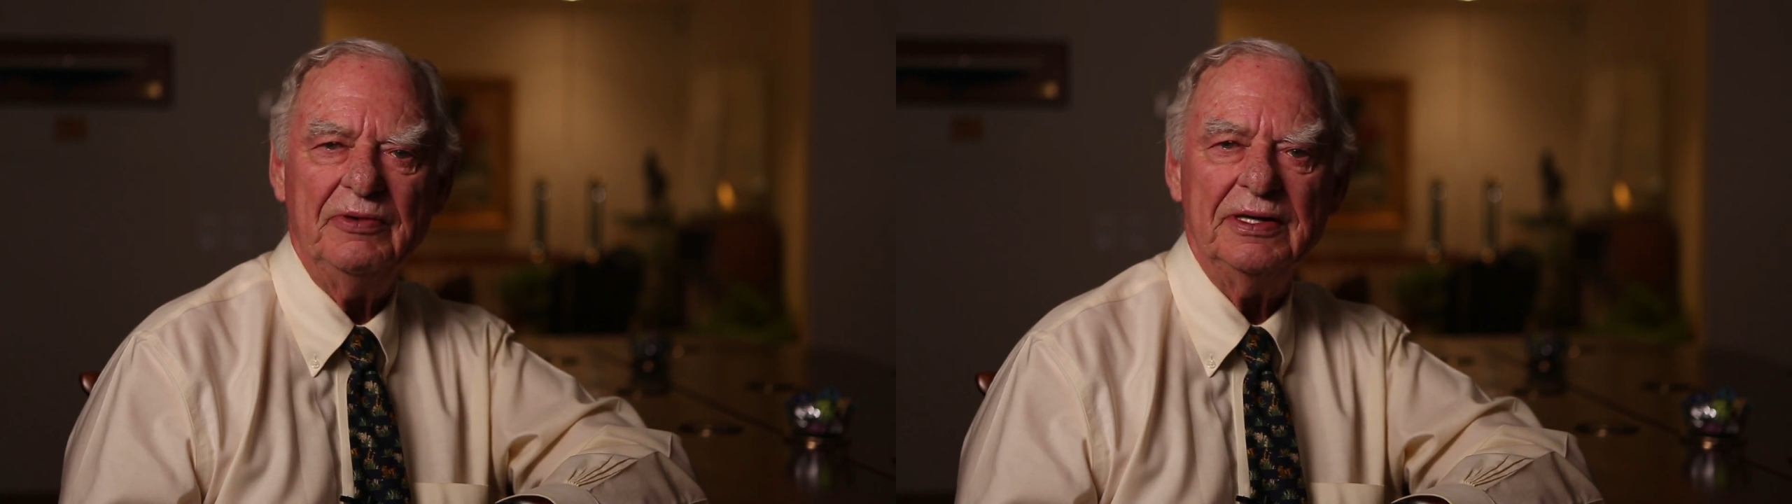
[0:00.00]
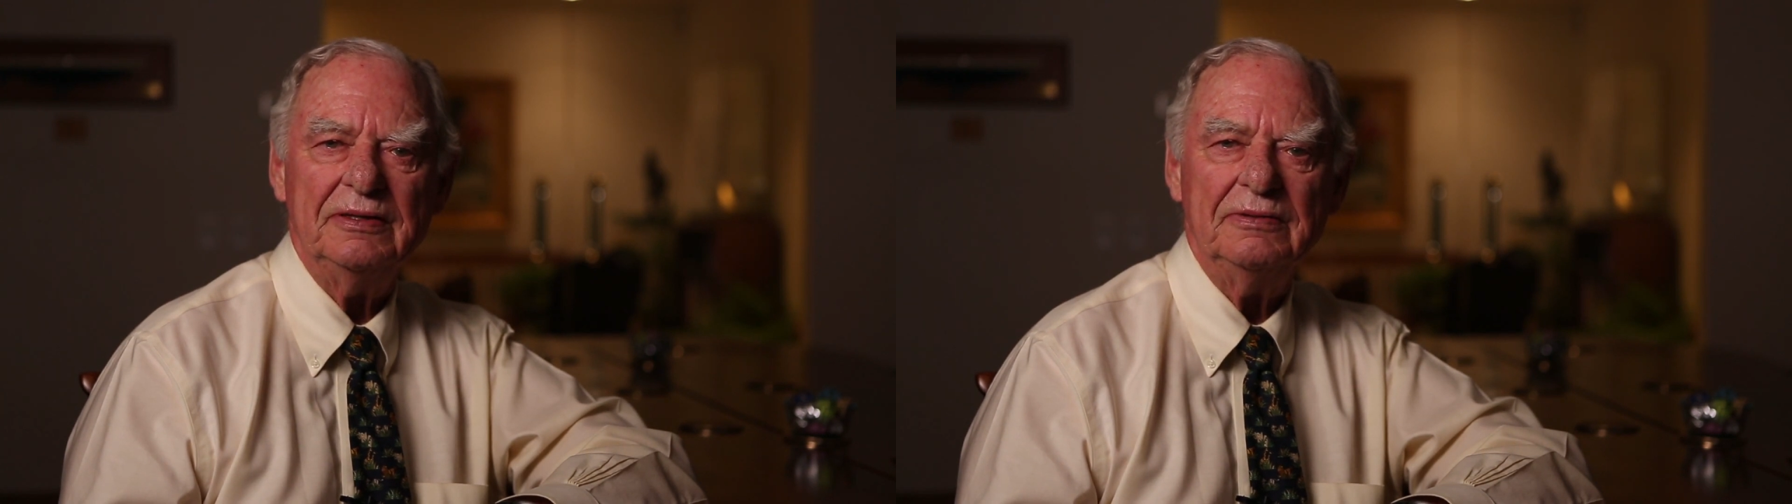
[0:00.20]

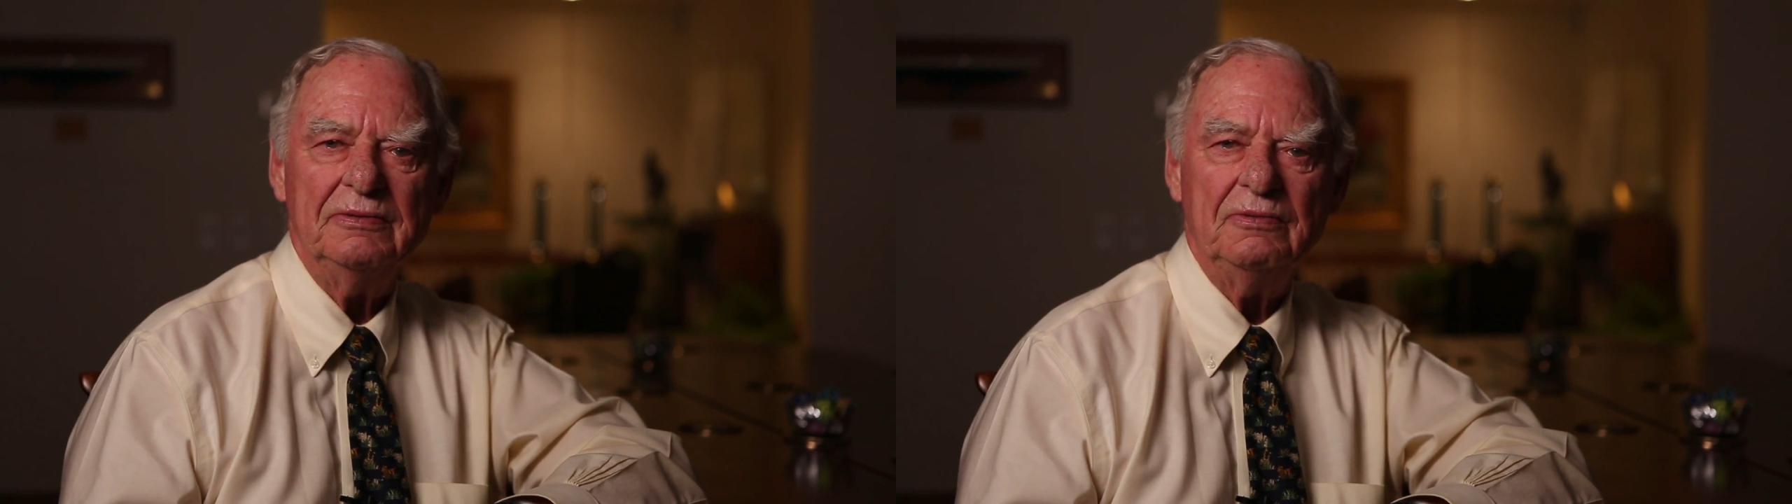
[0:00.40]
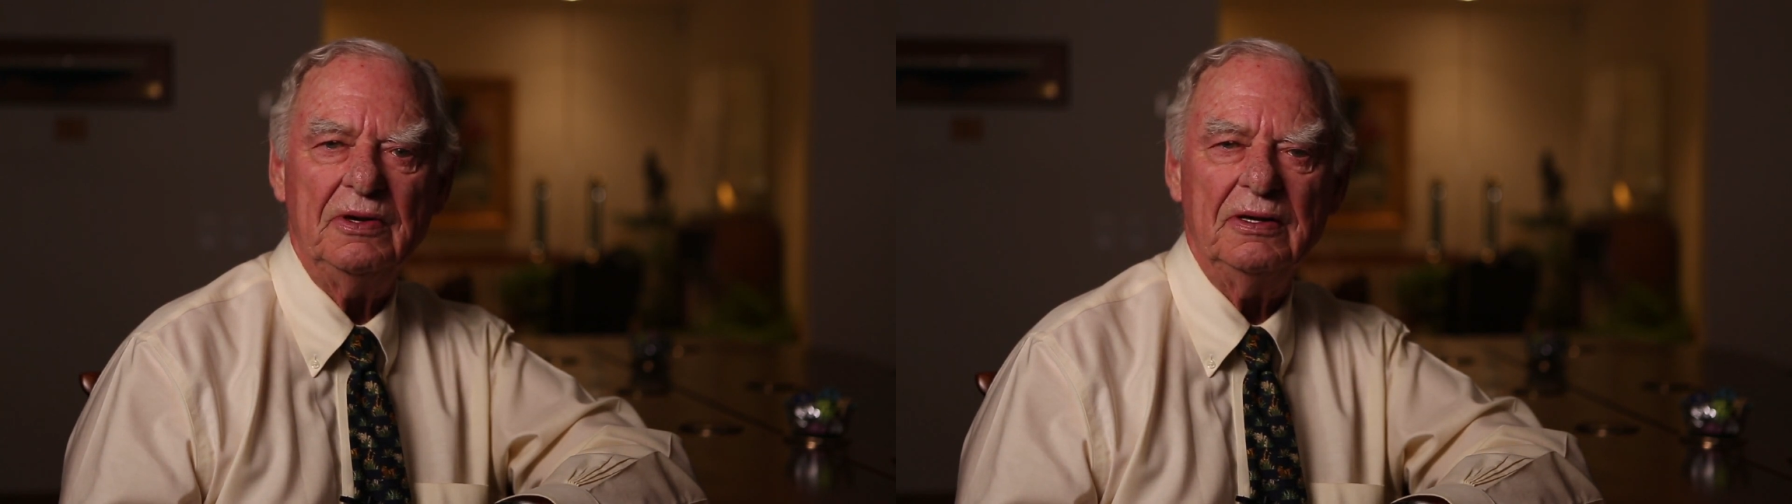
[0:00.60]
went to
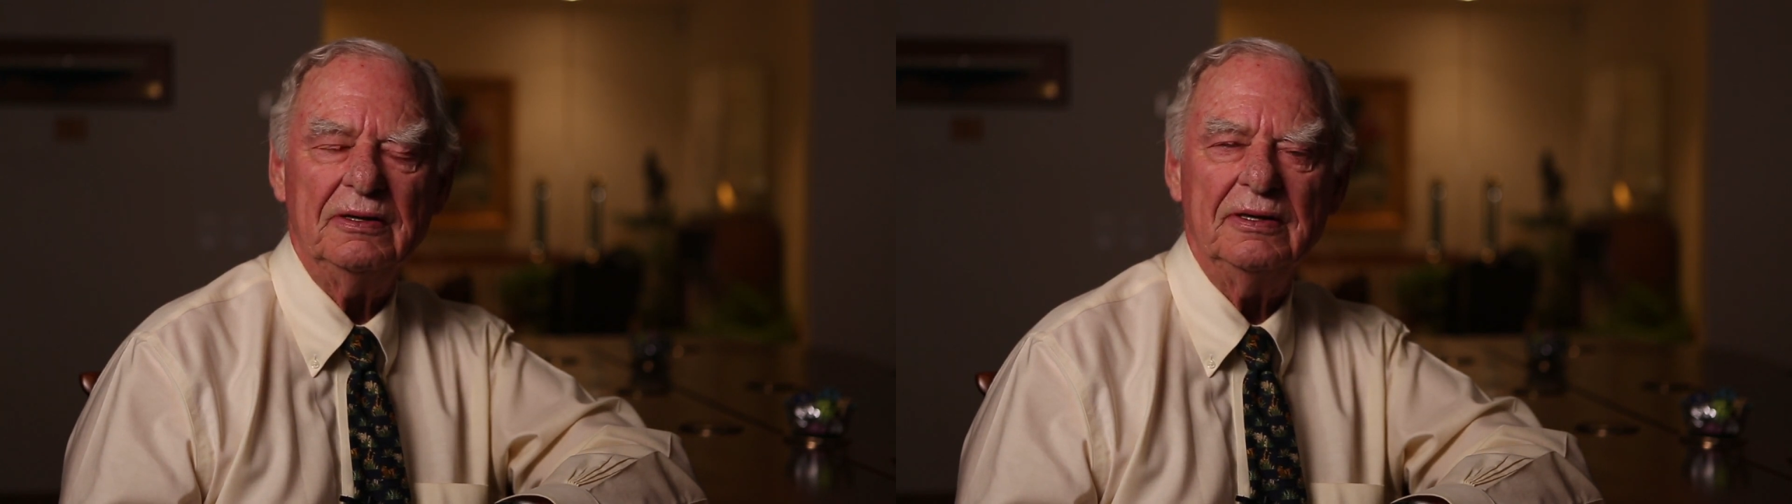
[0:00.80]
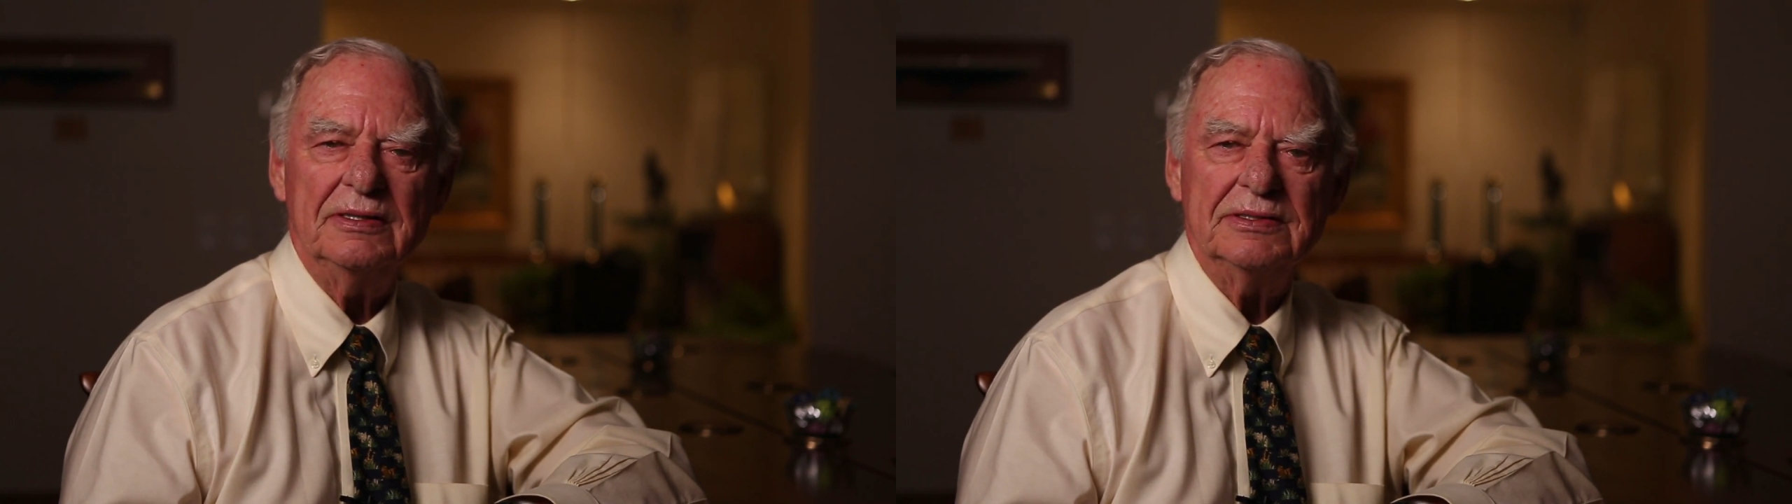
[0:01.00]

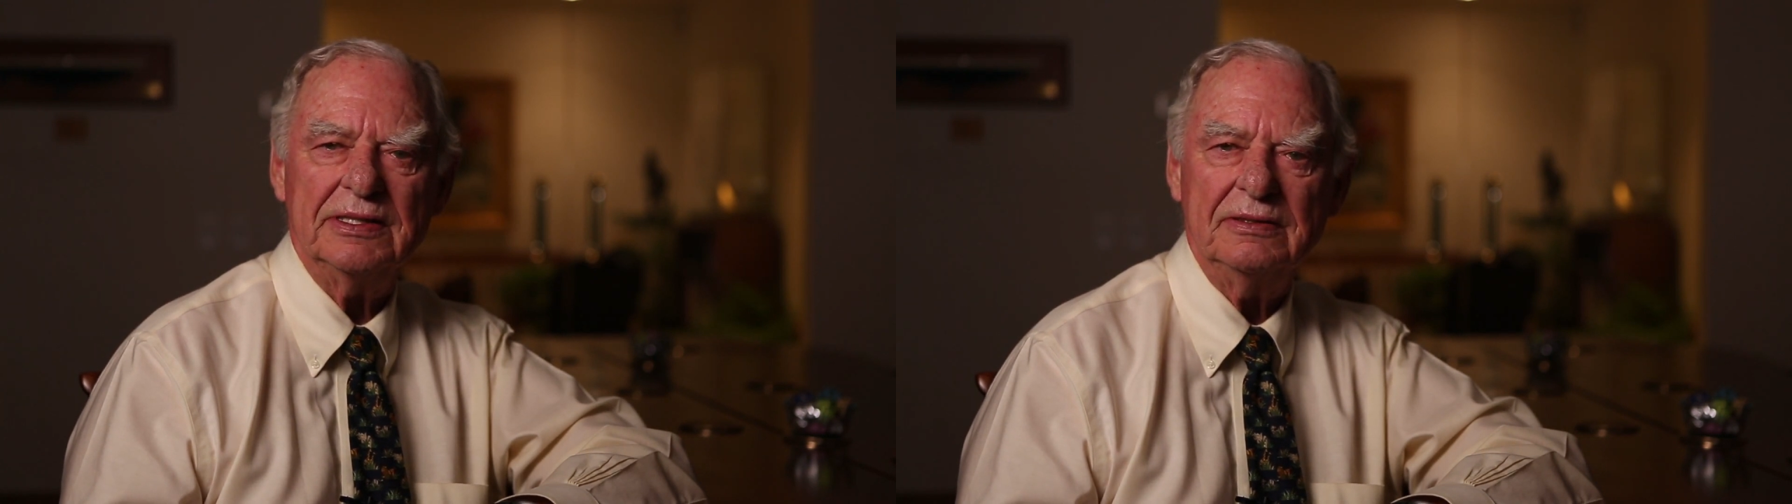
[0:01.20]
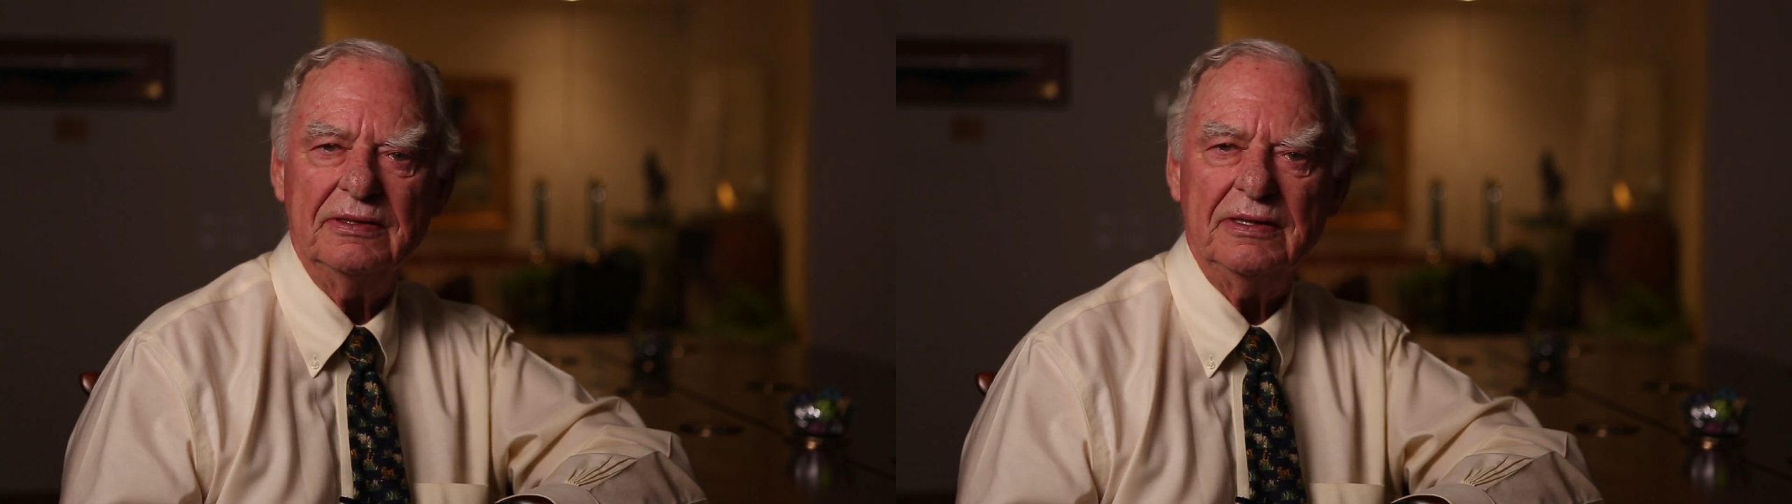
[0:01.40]
Walter and said,